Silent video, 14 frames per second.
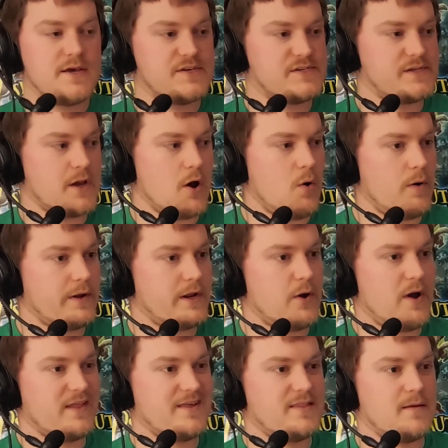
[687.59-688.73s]
So,
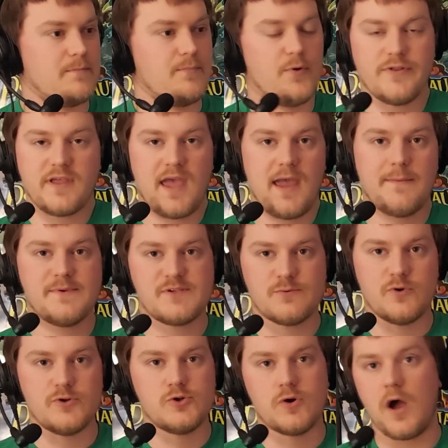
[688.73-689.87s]
I think that both games
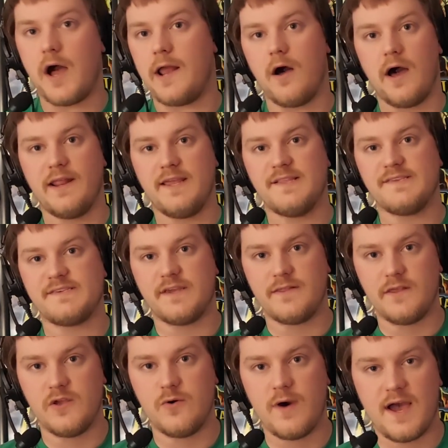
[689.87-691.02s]
will draw an audience
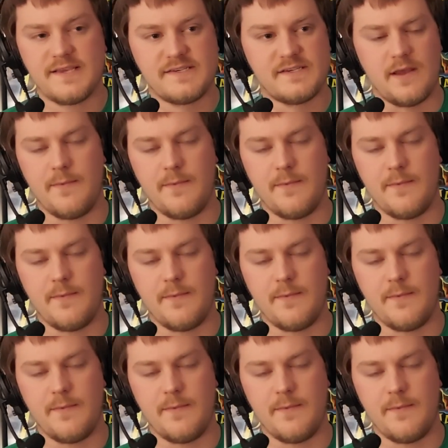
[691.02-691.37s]
in the U.S.